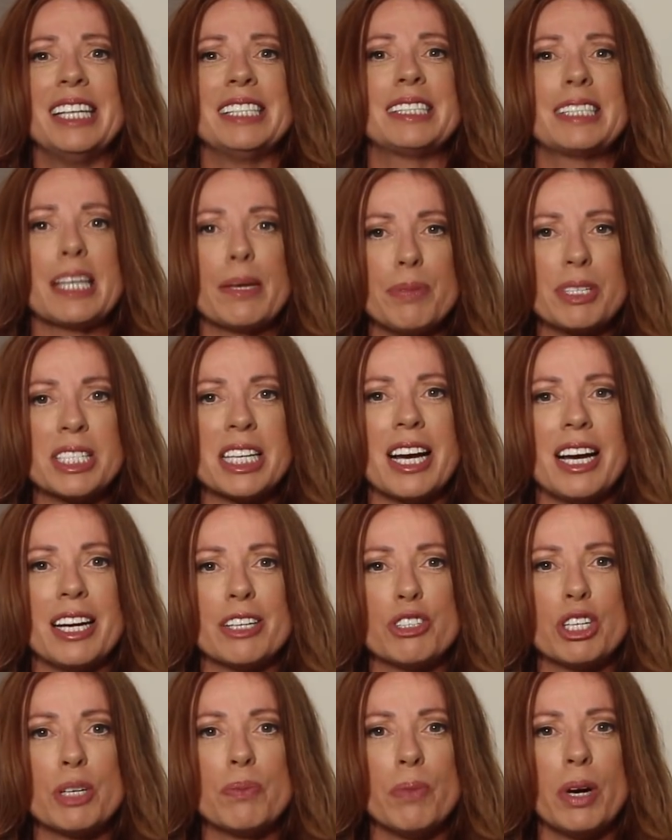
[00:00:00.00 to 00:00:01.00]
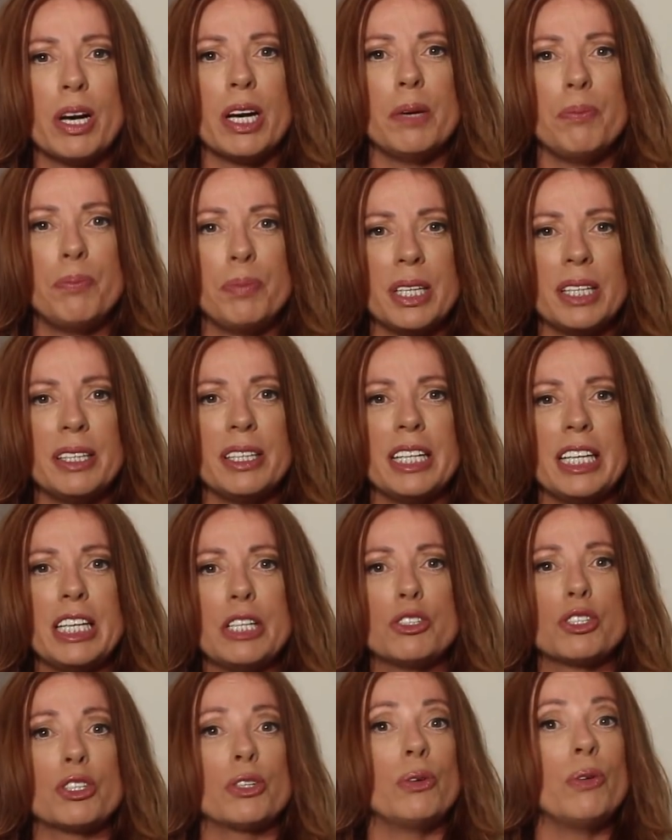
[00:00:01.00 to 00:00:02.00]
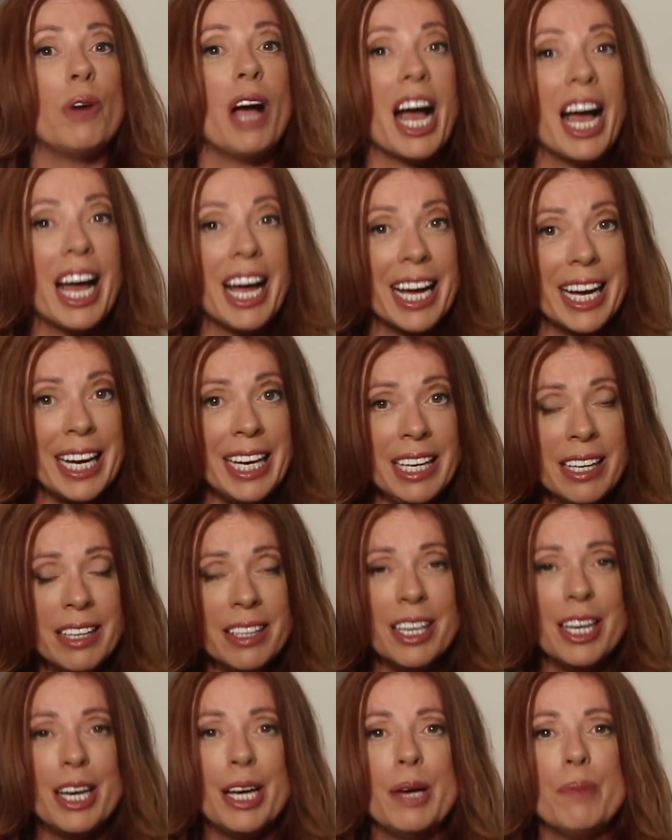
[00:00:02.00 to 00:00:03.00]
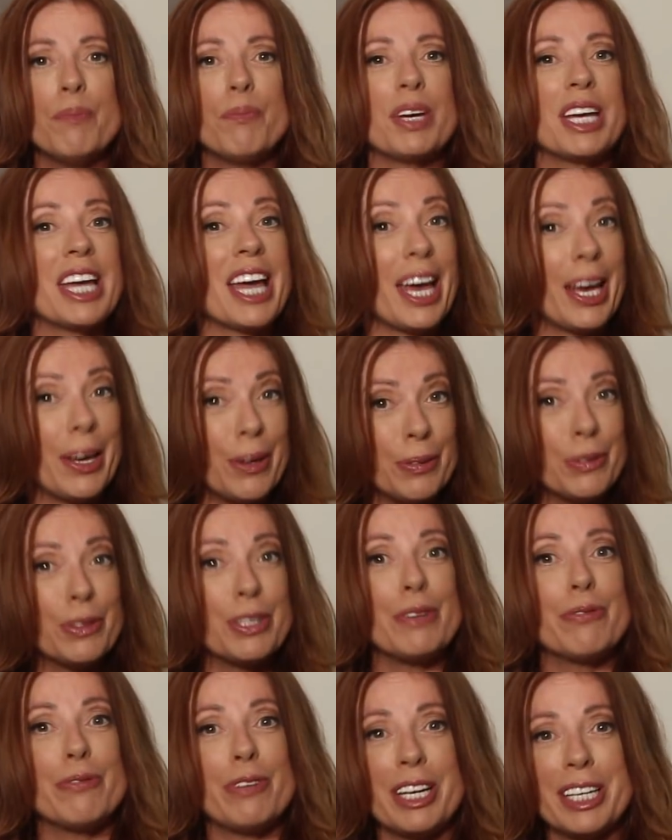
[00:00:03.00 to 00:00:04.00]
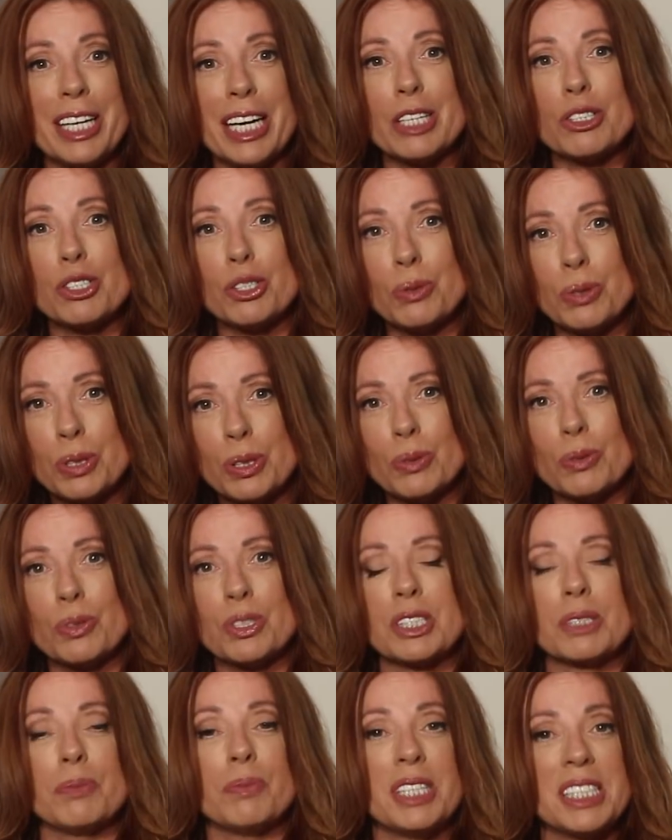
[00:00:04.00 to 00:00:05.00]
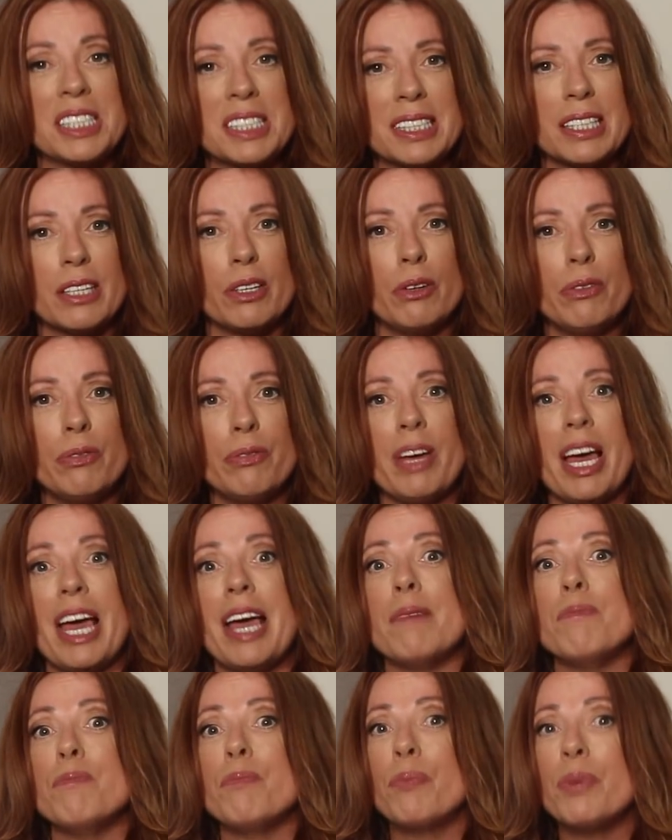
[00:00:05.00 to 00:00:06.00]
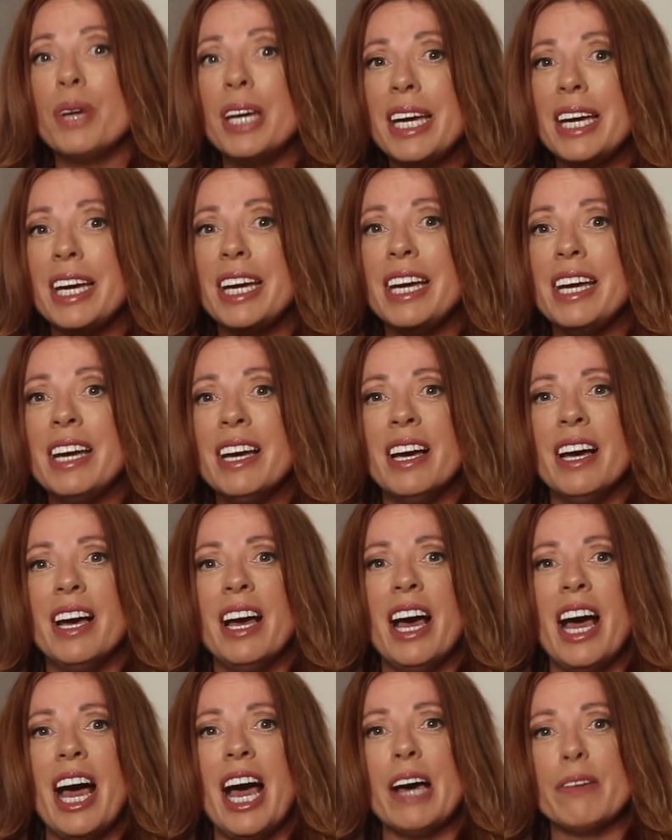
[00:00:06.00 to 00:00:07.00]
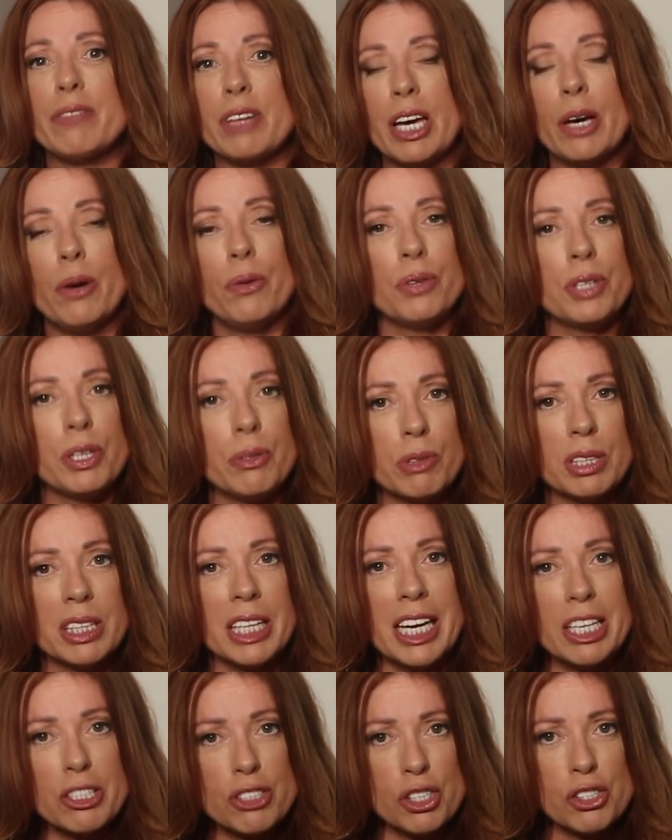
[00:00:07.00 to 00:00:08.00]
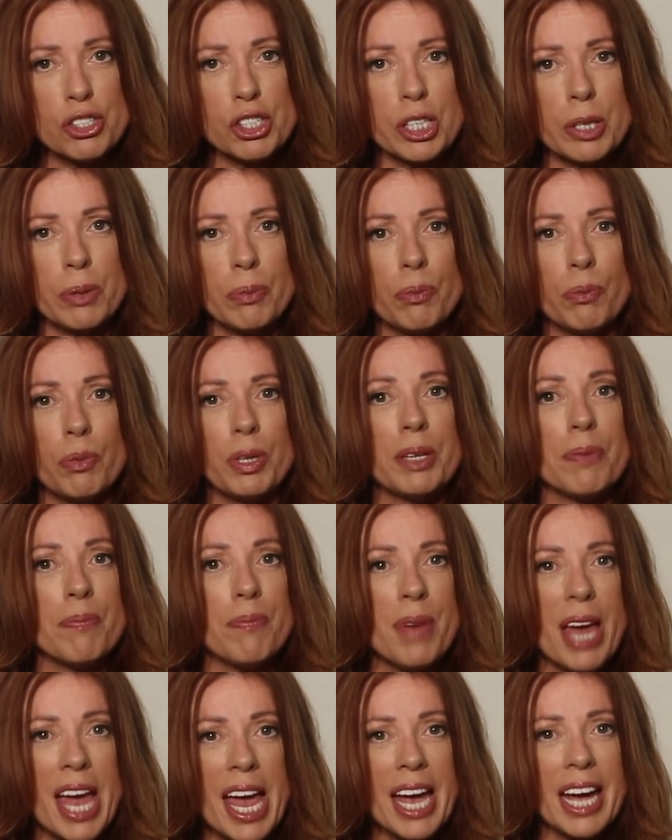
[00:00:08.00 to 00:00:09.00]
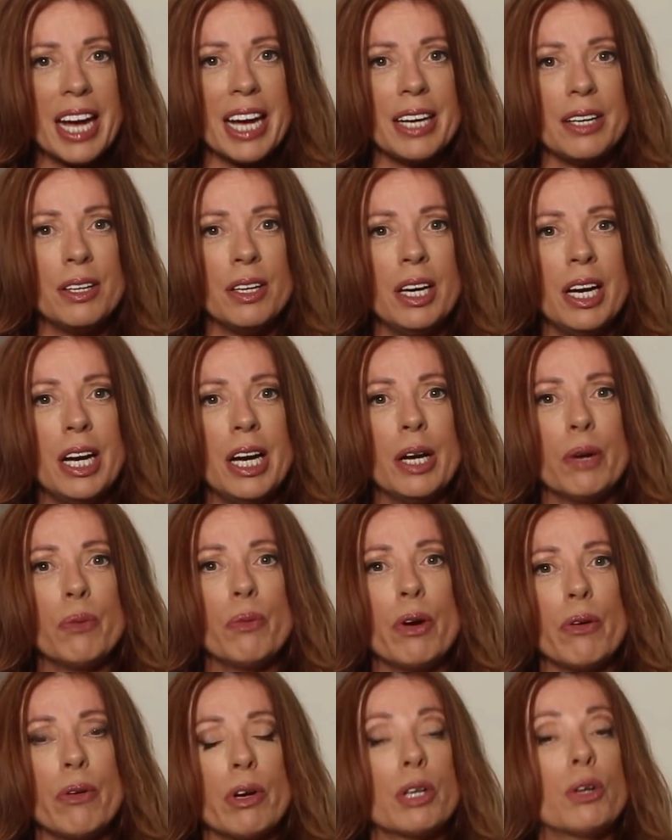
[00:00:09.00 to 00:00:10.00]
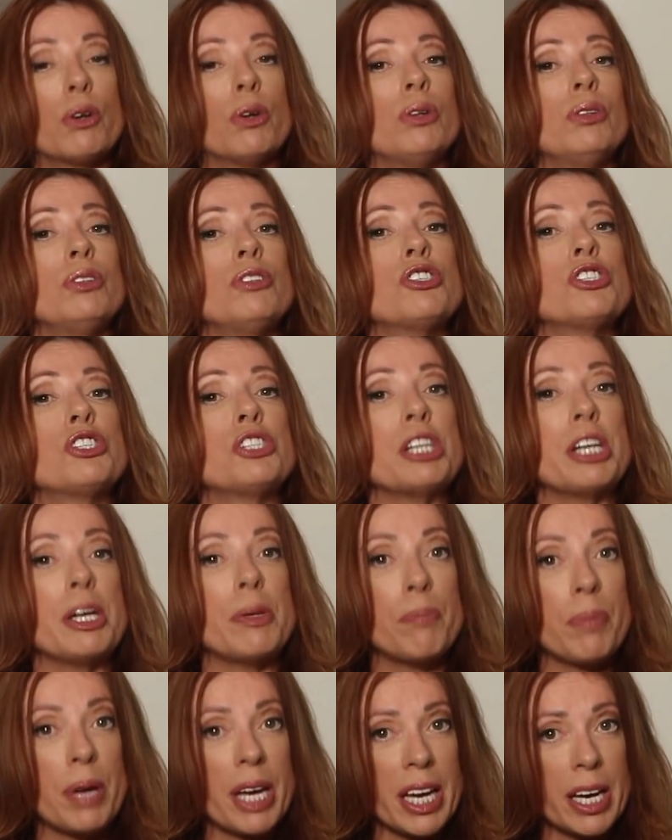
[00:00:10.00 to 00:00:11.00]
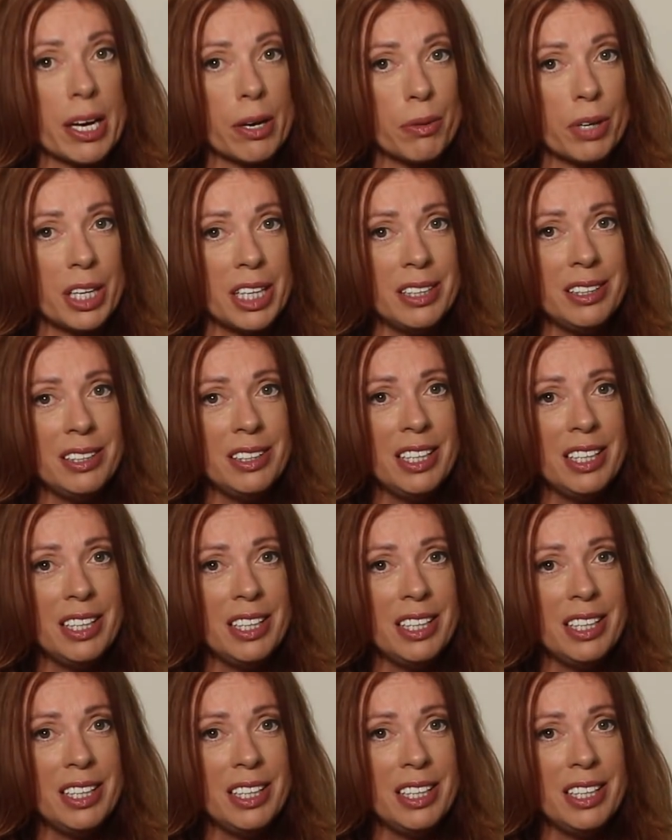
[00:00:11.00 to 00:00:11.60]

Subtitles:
sabotaging my ability to A, be a healthy financial source to myself, and B, have a healthy relationship with a man where I could share power